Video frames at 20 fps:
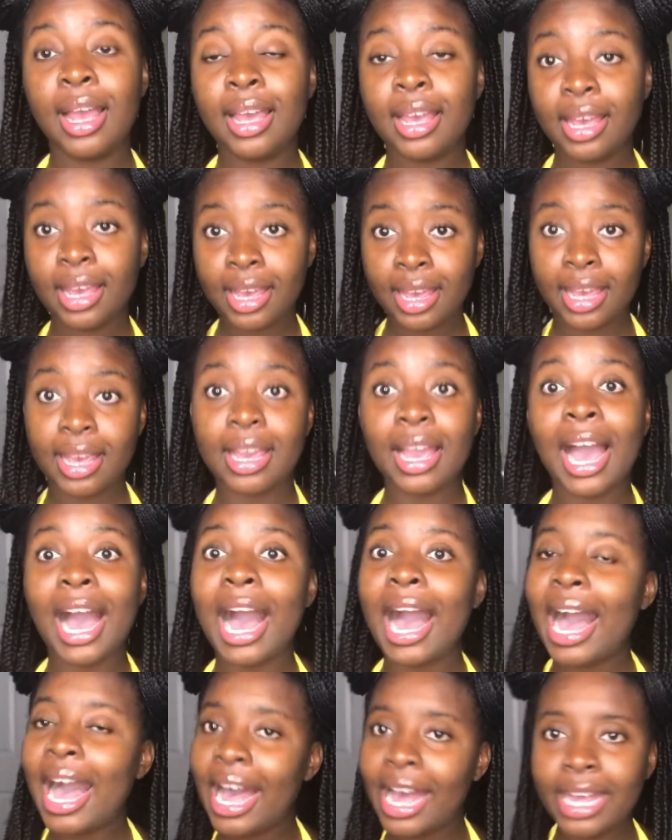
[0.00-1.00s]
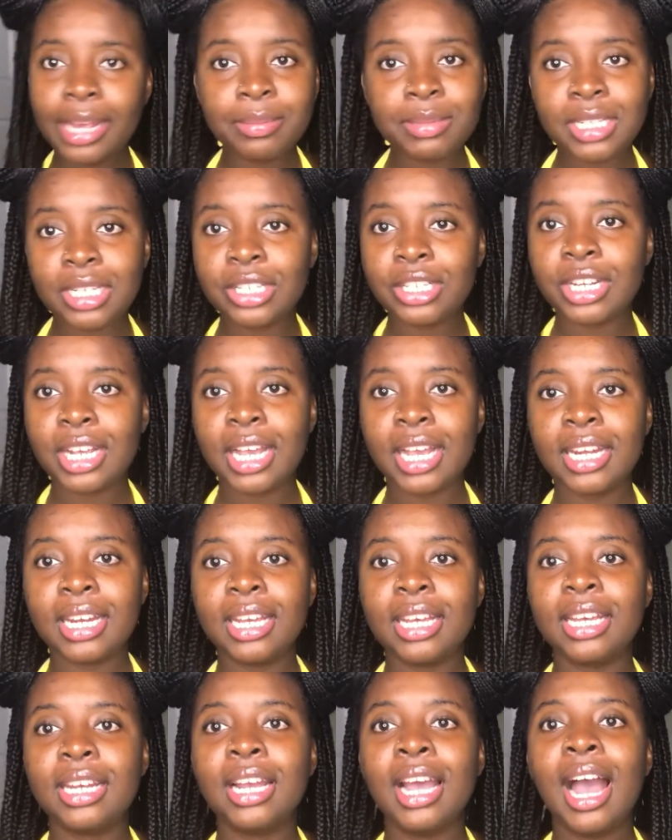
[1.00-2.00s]
Hey, I am
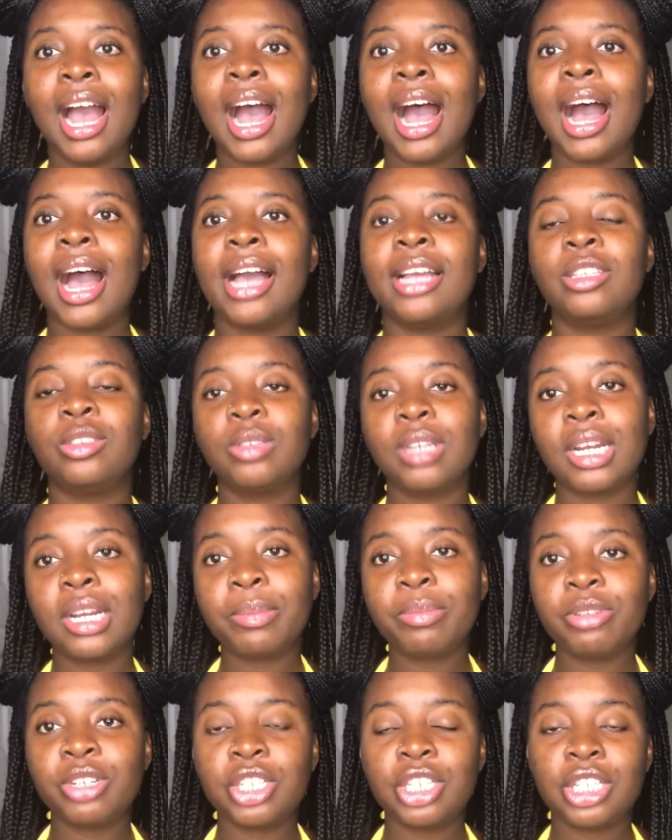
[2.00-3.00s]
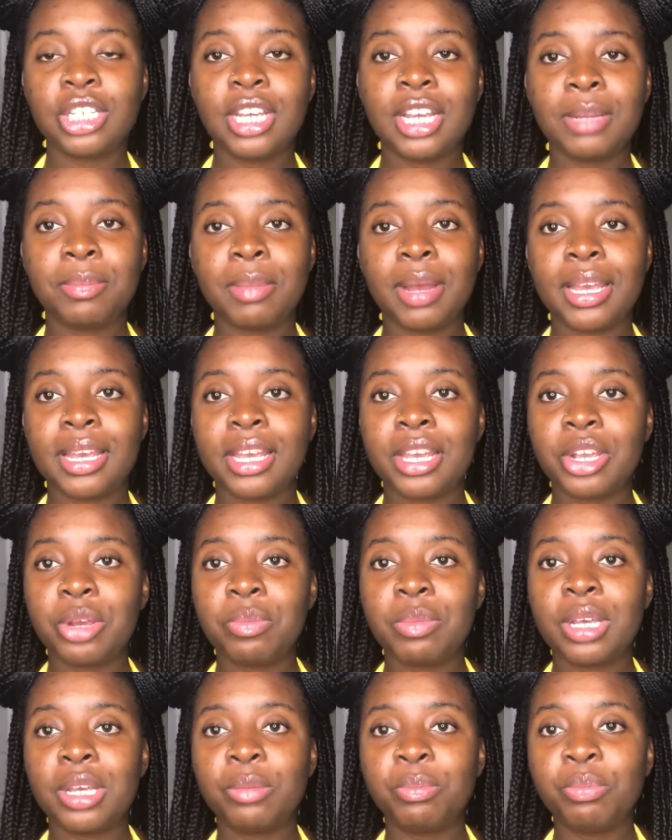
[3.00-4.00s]
tender-headed, I do not appreciate my hair
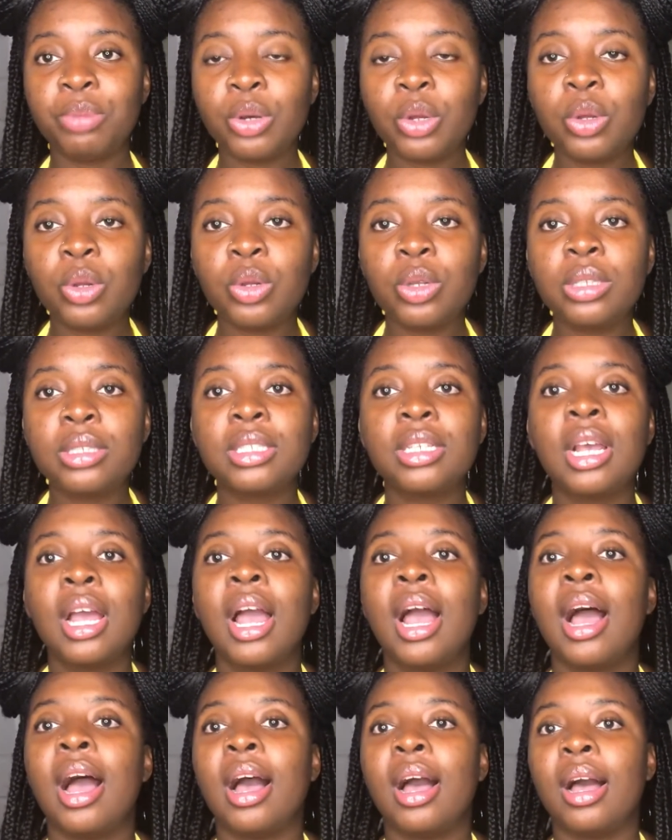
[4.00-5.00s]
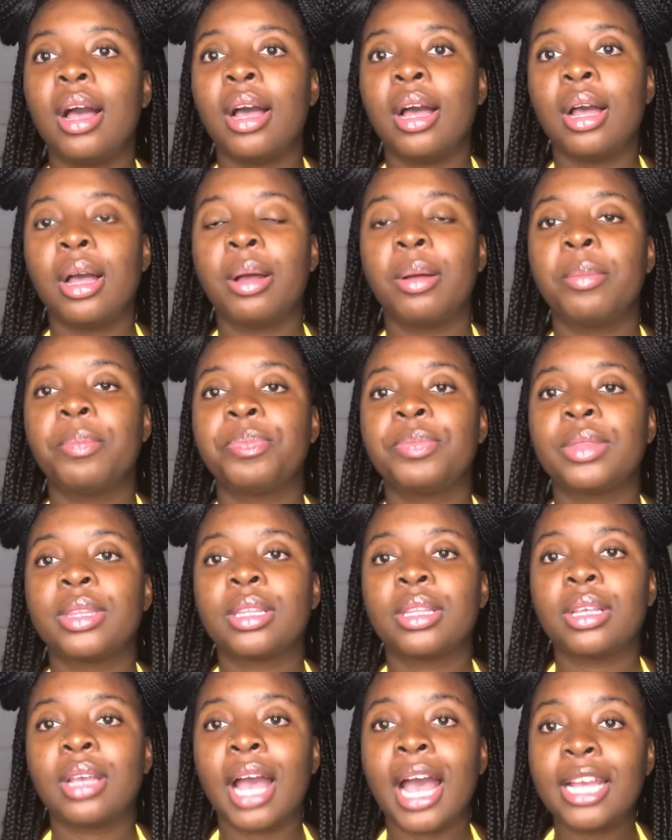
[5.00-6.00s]
being pulled,
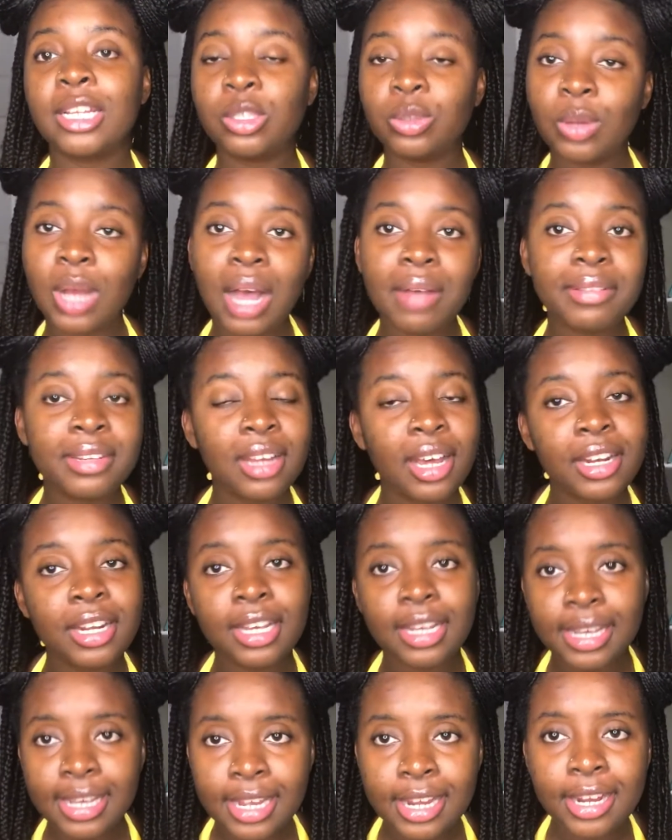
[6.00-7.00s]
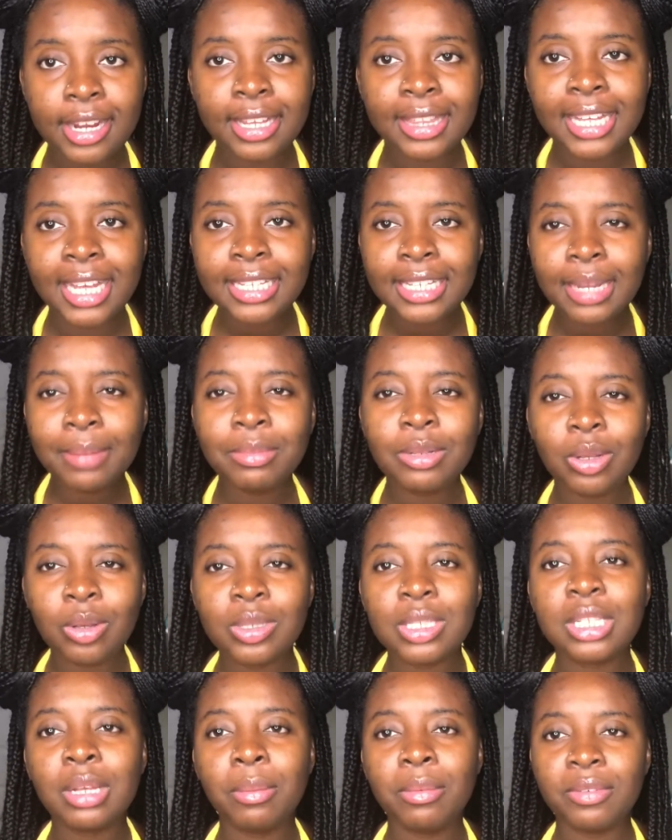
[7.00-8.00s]
I do have a lot of hair. Let them know
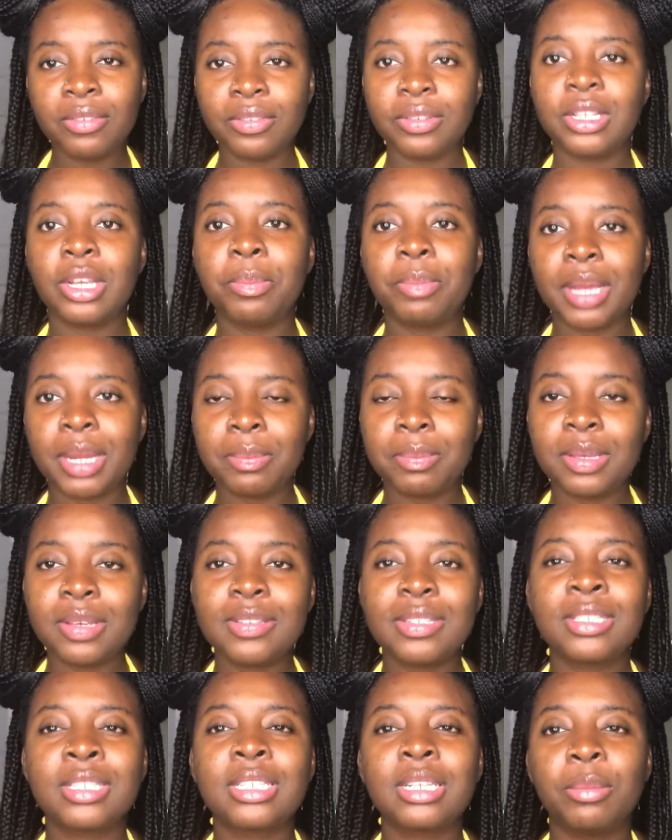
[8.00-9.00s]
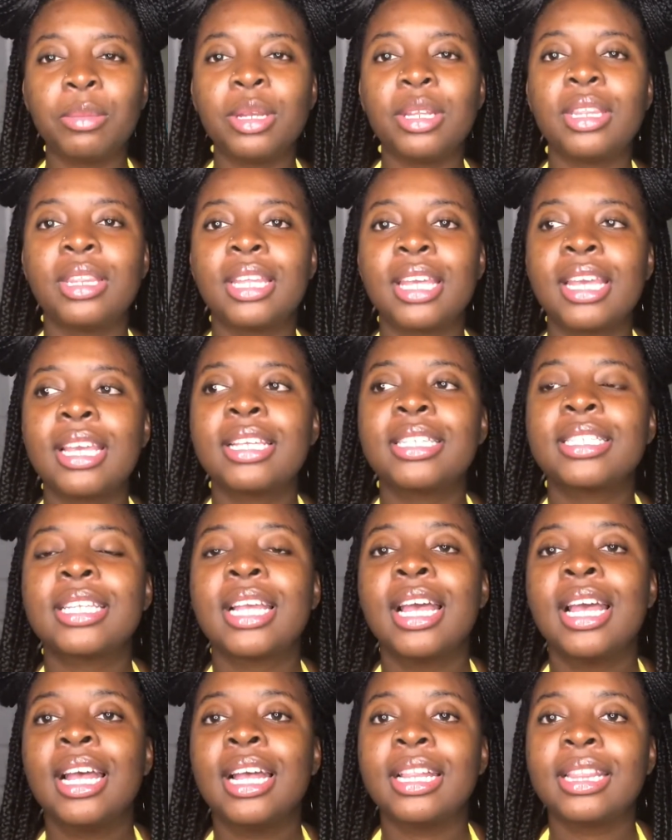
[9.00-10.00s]
some of your pet peeves and some of the things
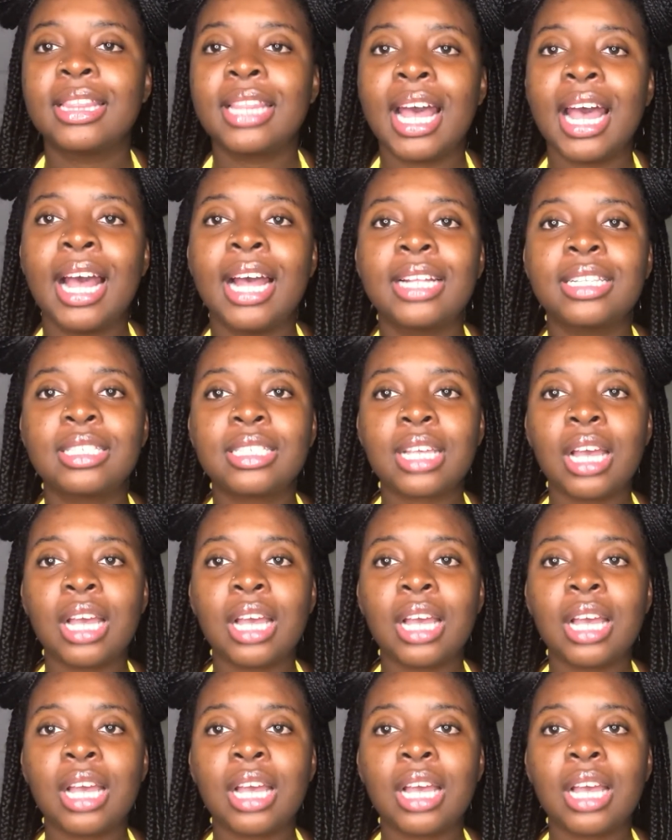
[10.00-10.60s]
that